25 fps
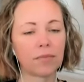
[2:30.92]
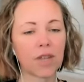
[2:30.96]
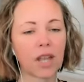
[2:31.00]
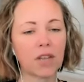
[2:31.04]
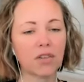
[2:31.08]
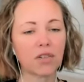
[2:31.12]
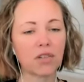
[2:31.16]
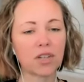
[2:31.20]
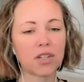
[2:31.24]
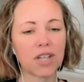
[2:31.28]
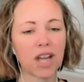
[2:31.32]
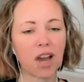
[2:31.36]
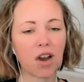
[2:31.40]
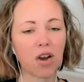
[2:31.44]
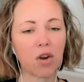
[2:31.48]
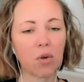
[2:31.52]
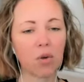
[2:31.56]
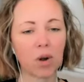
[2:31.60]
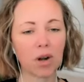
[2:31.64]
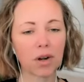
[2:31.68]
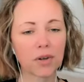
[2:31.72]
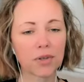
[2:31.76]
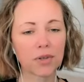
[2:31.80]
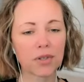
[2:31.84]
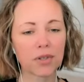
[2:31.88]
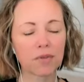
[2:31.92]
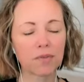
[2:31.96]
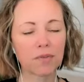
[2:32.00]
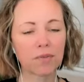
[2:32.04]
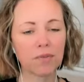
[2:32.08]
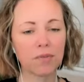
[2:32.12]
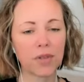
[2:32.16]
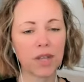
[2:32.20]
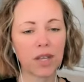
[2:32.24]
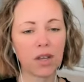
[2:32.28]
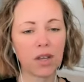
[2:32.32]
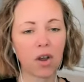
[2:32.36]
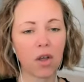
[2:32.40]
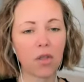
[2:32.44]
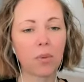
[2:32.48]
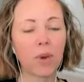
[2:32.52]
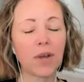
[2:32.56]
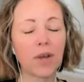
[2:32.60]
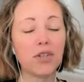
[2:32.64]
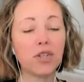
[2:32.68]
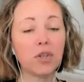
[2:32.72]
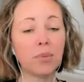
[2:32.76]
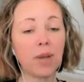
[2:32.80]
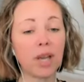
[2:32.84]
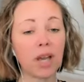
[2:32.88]
That's just how it works.
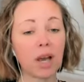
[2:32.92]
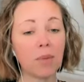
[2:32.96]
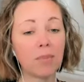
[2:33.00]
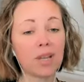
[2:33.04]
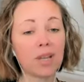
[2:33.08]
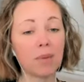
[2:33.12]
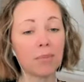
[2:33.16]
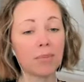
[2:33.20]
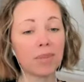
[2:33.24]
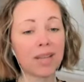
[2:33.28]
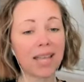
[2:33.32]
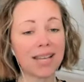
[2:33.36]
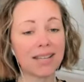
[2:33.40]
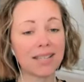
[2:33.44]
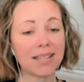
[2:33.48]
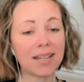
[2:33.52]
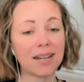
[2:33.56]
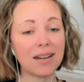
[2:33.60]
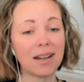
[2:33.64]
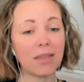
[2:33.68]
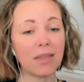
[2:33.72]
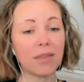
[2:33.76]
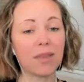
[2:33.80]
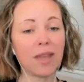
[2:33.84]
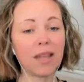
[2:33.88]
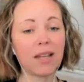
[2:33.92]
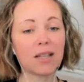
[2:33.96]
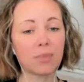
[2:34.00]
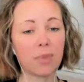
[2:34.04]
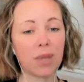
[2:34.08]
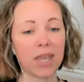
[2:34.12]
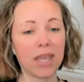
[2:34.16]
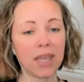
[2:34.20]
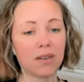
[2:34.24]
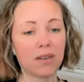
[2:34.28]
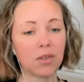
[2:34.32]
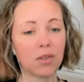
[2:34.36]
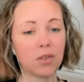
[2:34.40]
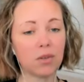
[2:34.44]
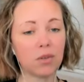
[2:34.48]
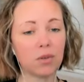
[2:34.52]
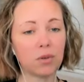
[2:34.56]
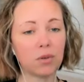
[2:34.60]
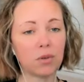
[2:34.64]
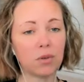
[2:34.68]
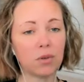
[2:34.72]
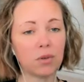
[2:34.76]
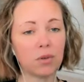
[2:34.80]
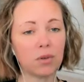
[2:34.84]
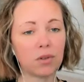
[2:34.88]
Otherwise you become complacent and things begin
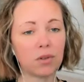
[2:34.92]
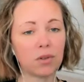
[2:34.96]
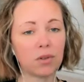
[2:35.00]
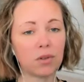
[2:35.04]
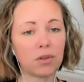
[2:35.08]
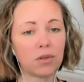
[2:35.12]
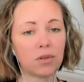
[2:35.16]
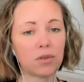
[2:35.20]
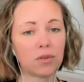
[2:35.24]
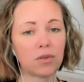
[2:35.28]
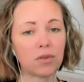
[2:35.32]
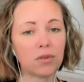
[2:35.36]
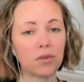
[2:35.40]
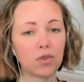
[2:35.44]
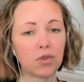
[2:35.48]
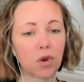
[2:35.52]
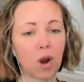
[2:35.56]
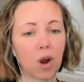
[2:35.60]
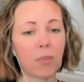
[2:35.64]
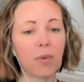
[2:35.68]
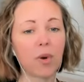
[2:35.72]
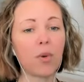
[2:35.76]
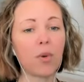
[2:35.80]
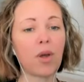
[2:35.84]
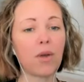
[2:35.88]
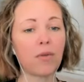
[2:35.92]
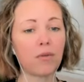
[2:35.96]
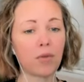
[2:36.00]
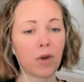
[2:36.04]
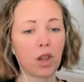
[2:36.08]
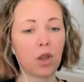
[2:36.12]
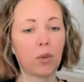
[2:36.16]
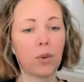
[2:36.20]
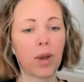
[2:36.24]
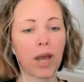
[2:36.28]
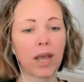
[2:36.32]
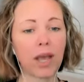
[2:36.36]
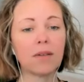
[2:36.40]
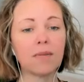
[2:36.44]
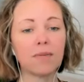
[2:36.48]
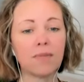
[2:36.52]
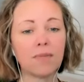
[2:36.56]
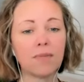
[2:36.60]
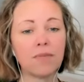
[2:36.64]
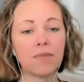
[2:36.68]
to drop and fall away.